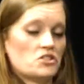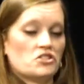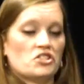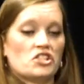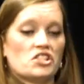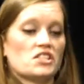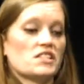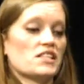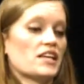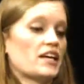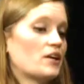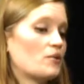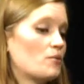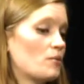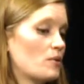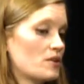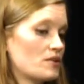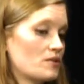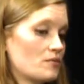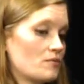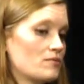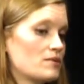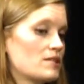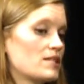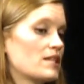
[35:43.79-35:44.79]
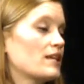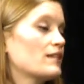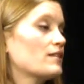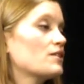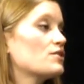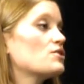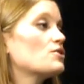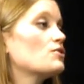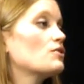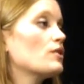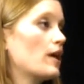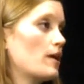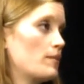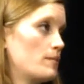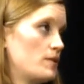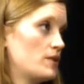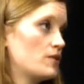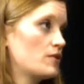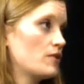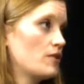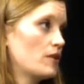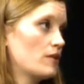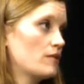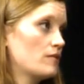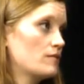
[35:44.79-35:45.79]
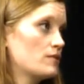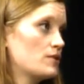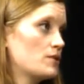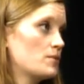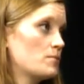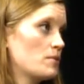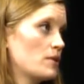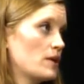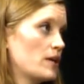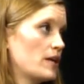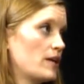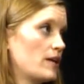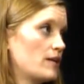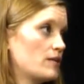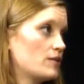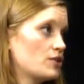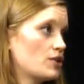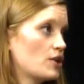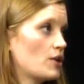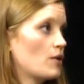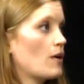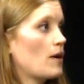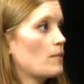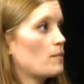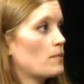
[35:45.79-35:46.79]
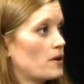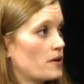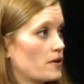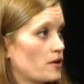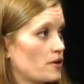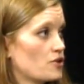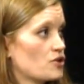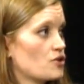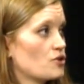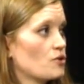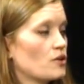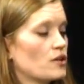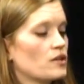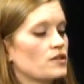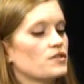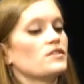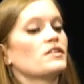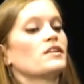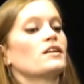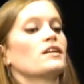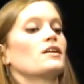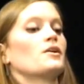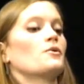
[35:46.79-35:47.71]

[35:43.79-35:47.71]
just like we're seeing the tsunami de debris show up on our shores.